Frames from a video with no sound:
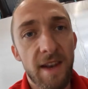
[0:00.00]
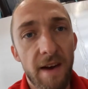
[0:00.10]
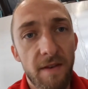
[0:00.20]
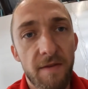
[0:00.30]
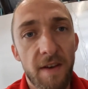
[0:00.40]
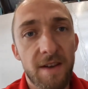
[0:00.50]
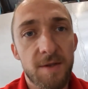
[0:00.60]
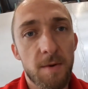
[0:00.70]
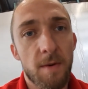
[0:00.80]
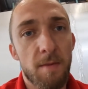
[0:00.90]
never
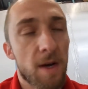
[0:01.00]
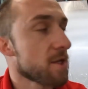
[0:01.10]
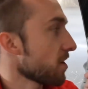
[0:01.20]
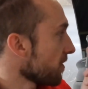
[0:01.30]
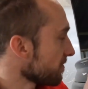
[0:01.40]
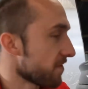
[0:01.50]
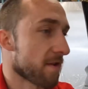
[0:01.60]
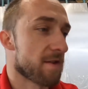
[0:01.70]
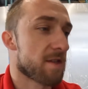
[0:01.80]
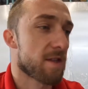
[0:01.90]
fills me with much
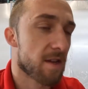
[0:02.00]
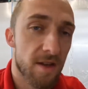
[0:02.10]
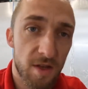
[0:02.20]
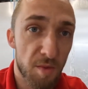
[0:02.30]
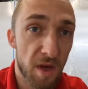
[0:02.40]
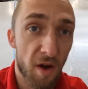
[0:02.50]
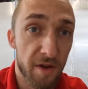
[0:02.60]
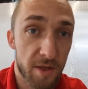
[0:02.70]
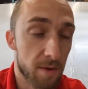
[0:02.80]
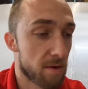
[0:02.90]
confidence, to be
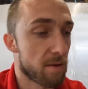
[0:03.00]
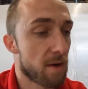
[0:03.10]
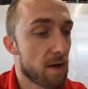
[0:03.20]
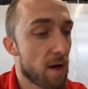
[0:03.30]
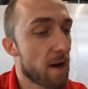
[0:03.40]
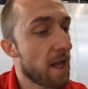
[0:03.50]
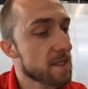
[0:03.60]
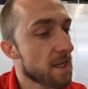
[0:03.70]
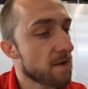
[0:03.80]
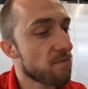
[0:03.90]
honest with you.
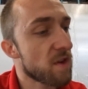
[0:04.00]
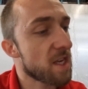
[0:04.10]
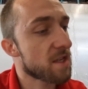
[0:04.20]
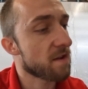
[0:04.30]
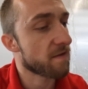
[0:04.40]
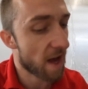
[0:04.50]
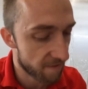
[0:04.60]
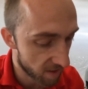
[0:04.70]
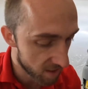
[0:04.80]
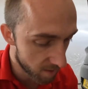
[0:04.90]
Unless there's a reason for
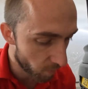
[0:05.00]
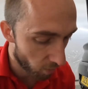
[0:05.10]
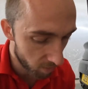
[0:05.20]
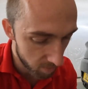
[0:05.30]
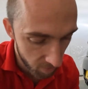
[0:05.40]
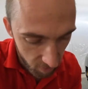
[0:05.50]
having it small,